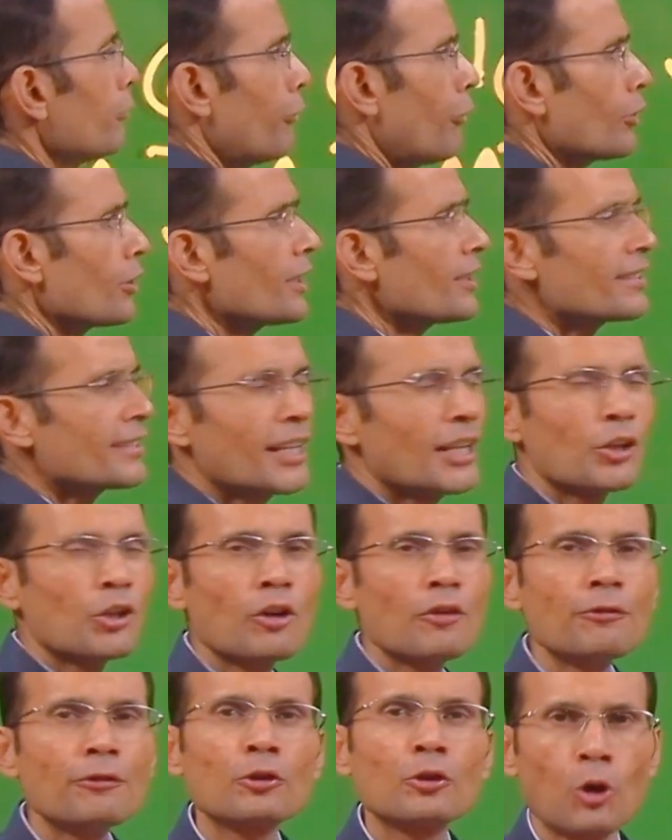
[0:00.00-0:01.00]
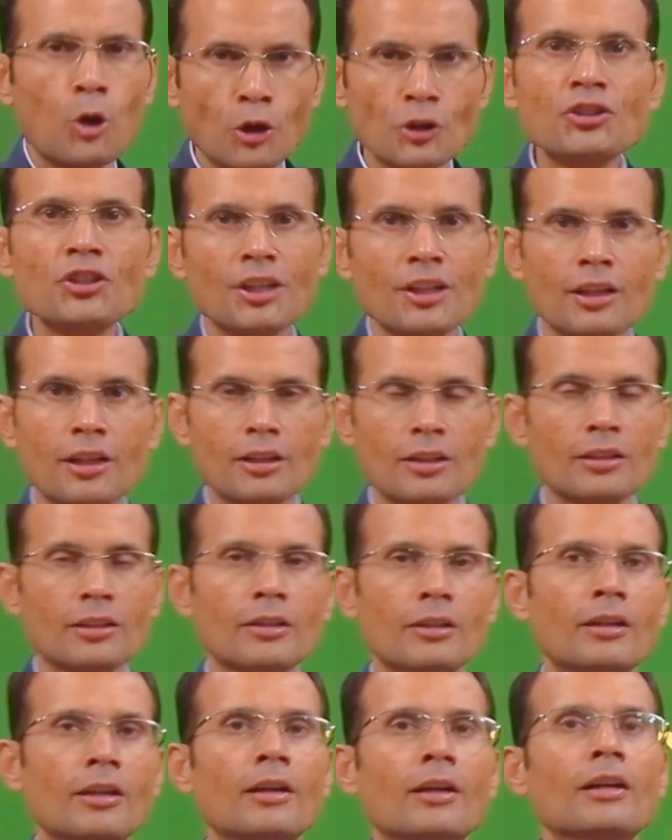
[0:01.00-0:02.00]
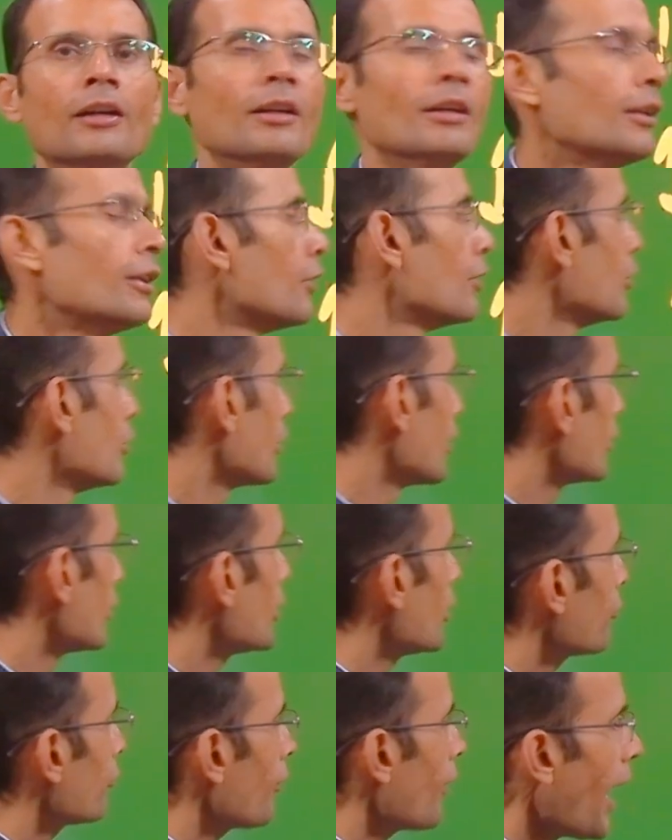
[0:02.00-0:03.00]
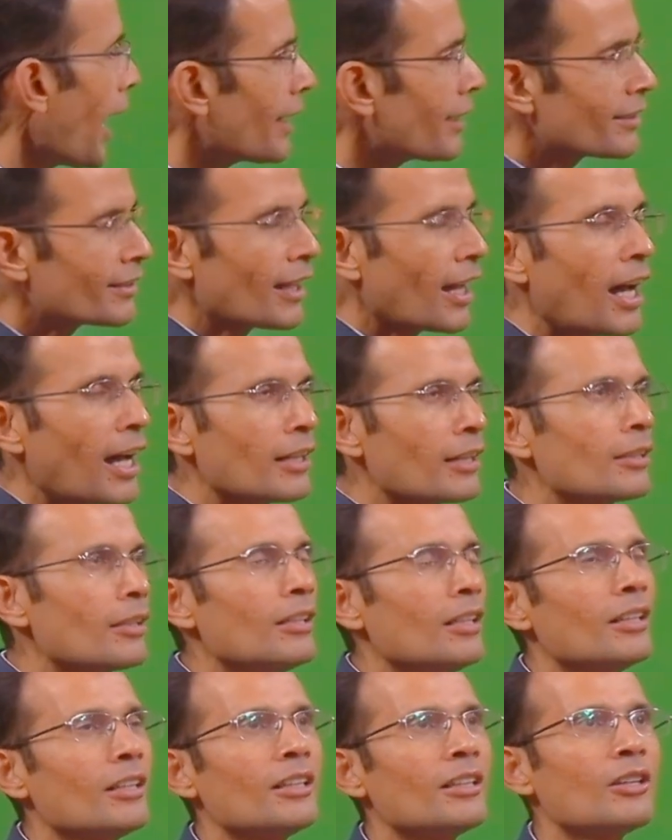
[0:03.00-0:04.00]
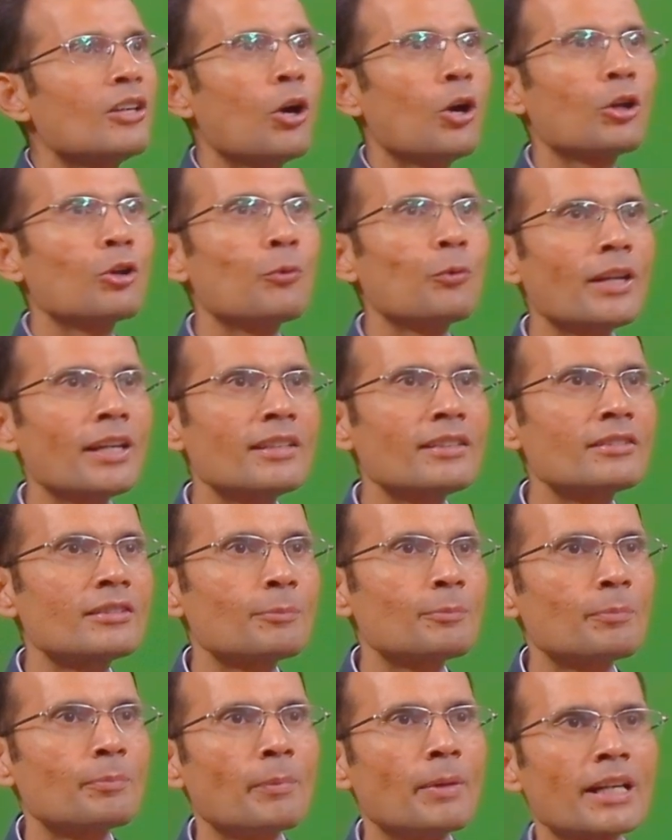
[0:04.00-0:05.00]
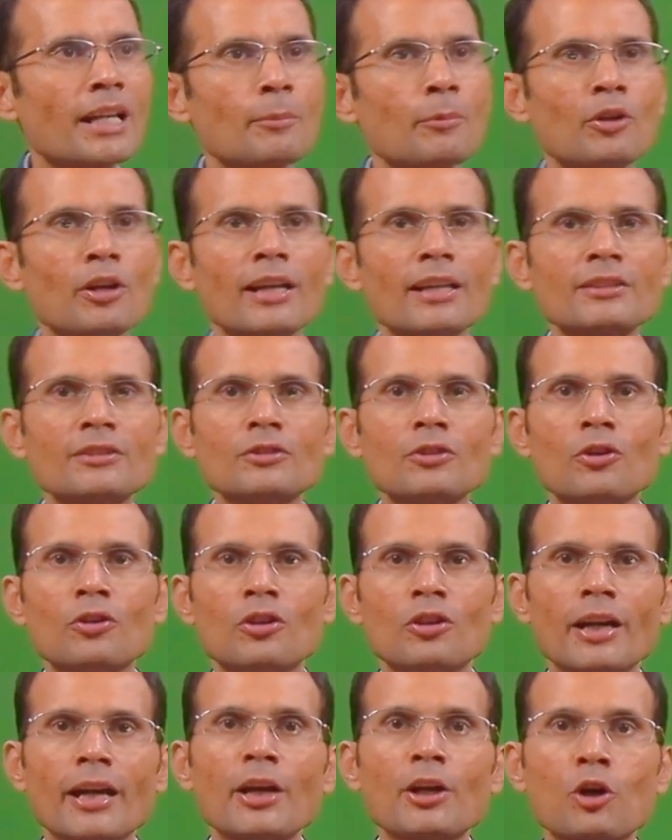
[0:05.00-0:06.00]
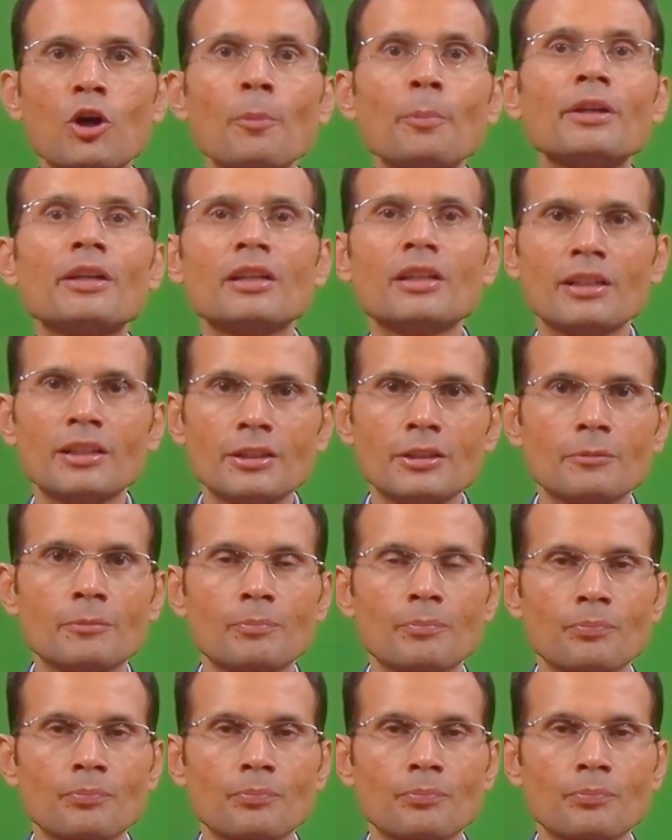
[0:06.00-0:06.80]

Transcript: For the sake of logic, the fats are always metabolized aerobically.